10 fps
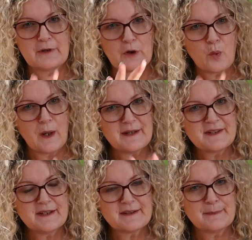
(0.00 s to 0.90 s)

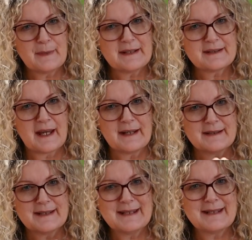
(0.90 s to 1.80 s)
requires you to
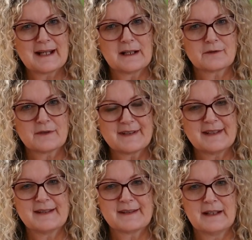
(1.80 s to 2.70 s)
maintain detailed
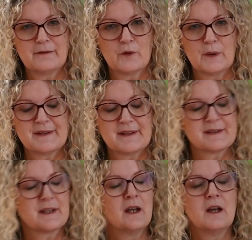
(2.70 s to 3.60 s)
receipts and
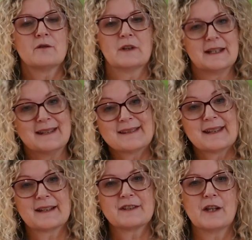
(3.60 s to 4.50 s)
invoices for at least
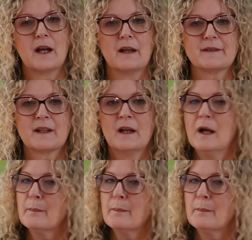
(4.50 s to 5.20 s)
6 years.